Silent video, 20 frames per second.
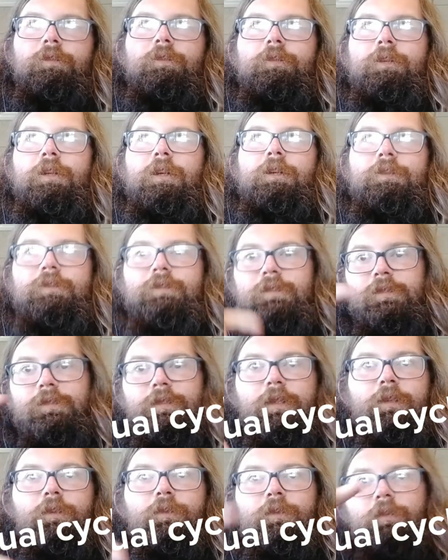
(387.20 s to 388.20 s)
then it's a
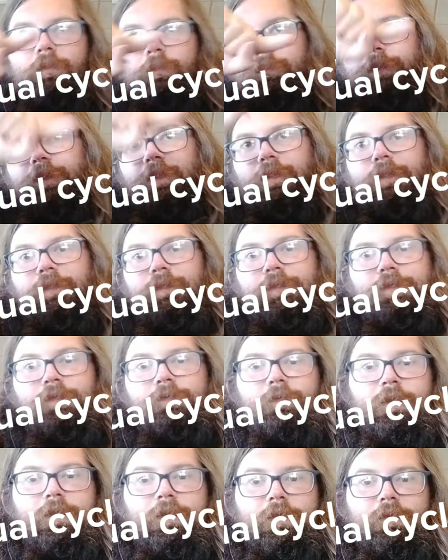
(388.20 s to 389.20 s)
cycle, because you
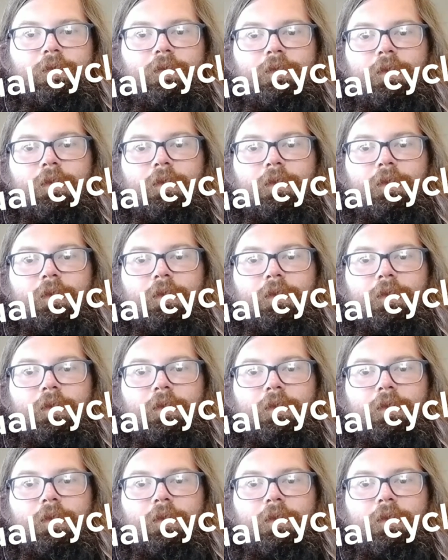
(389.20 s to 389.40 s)
can